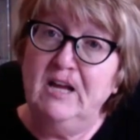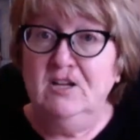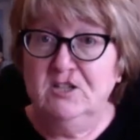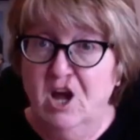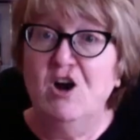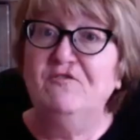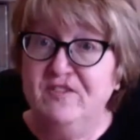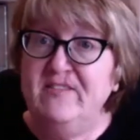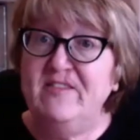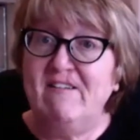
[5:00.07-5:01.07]
So
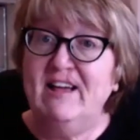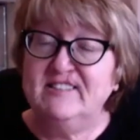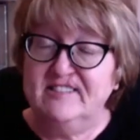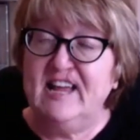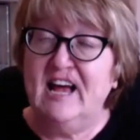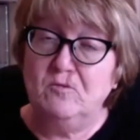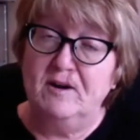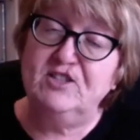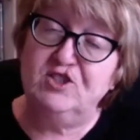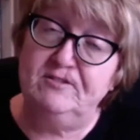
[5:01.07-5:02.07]
hopefully that answers that
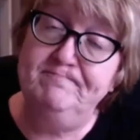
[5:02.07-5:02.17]
question.